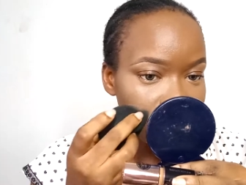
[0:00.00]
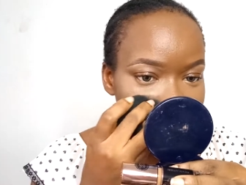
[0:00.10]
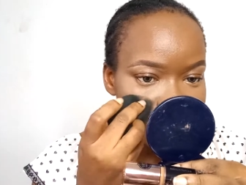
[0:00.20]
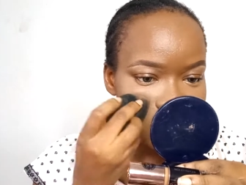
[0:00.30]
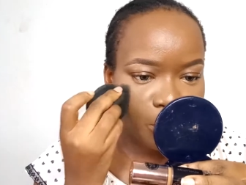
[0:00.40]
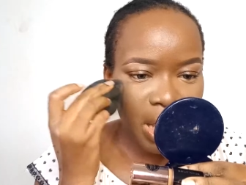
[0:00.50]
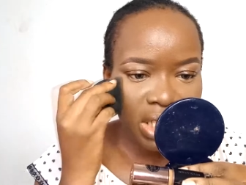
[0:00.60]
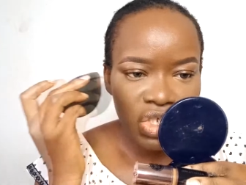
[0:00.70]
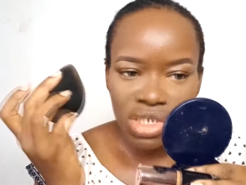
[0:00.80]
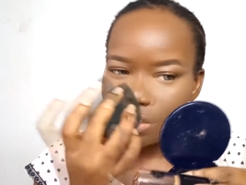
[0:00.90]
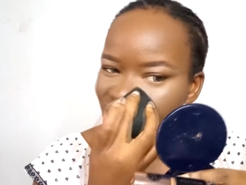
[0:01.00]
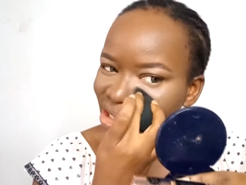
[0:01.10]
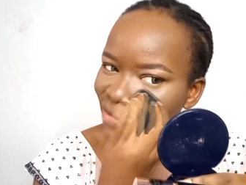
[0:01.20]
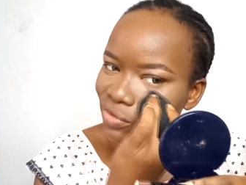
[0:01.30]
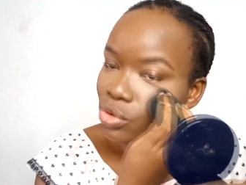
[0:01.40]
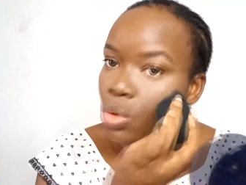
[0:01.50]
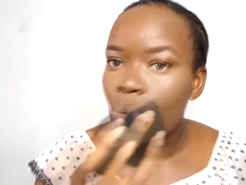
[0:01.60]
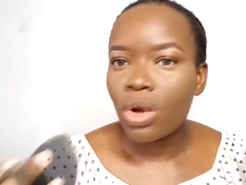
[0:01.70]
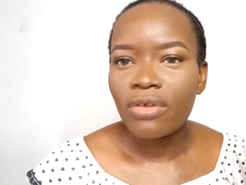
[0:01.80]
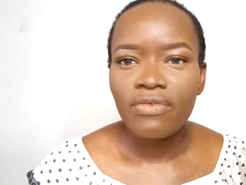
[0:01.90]
get patches if you don't
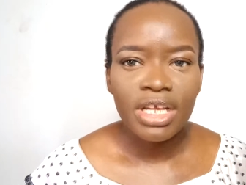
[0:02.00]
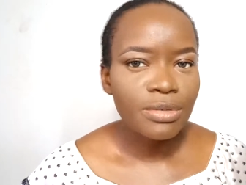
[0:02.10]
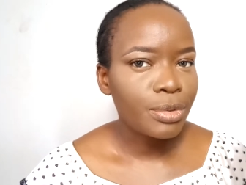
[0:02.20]
work fast.